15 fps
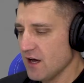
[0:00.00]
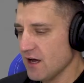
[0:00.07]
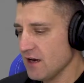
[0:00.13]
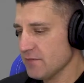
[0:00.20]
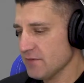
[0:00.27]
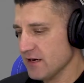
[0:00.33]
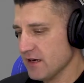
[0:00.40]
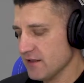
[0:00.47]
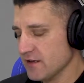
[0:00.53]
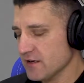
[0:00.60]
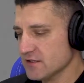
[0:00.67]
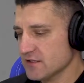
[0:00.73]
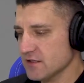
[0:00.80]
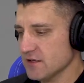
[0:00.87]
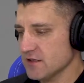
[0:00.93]
I mean, I think
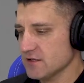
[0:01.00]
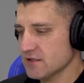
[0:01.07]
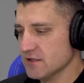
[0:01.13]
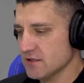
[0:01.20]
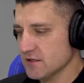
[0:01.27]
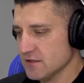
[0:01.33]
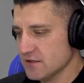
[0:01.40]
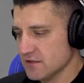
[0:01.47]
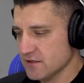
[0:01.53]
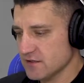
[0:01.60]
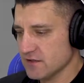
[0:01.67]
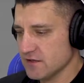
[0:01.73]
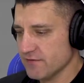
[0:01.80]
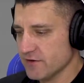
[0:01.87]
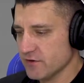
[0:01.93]
it's a
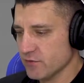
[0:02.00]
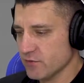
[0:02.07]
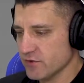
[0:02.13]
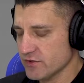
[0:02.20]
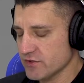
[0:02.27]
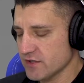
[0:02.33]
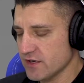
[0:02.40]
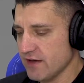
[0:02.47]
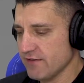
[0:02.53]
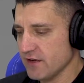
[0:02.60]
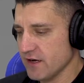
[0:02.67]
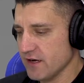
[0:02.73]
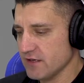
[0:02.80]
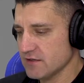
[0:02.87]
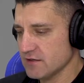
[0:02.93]
difficult world to
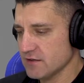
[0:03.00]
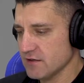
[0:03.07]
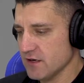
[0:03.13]
navigate.